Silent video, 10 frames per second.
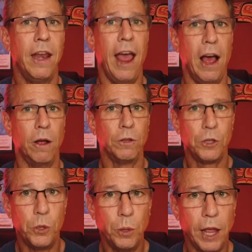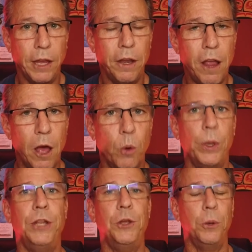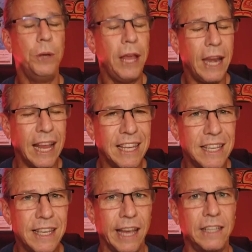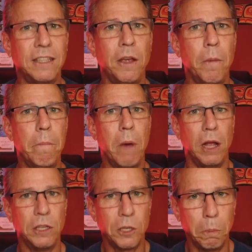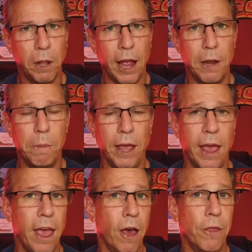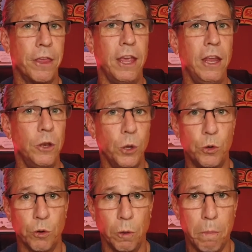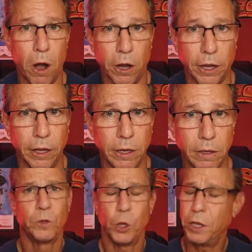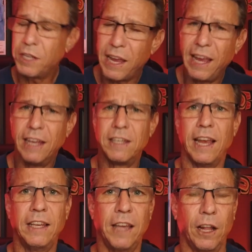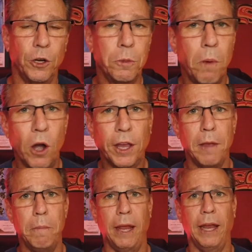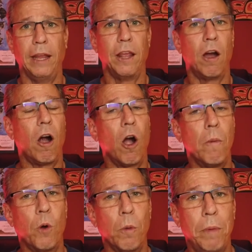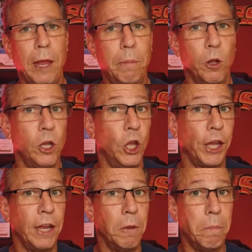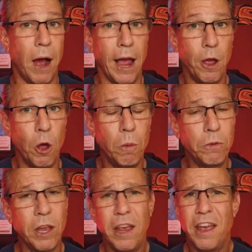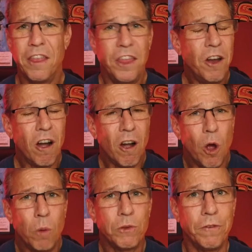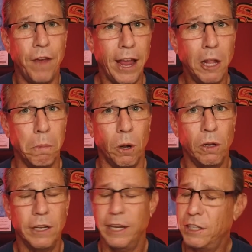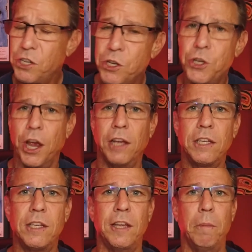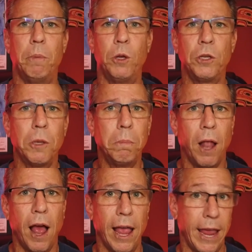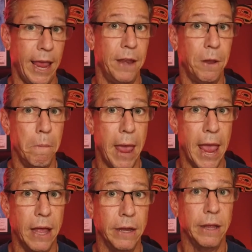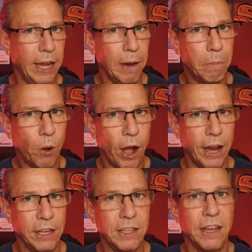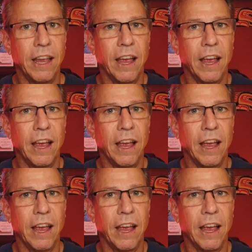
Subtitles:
Now, to let you know, we do need a 6 month supply to be a healthy, neutral market. So this is a seller's market, meaning there are more people looking to buy homes than there are homes available. It's just simple supply and demand. Median price